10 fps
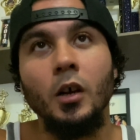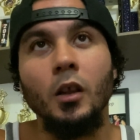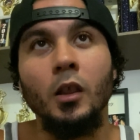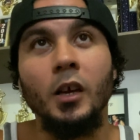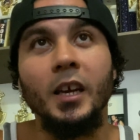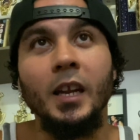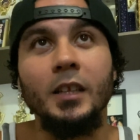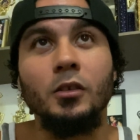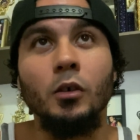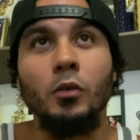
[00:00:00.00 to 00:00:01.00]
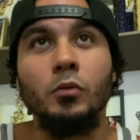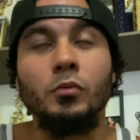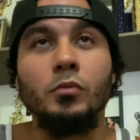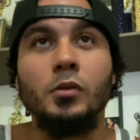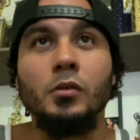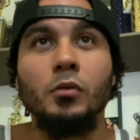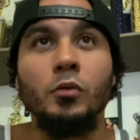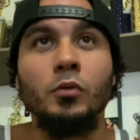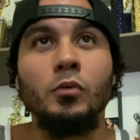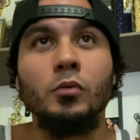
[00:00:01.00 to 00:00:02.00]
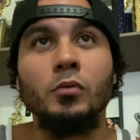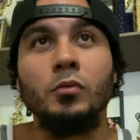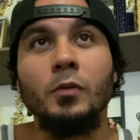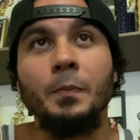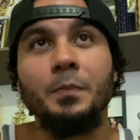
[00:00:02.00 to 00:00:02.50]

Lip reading: looking at those who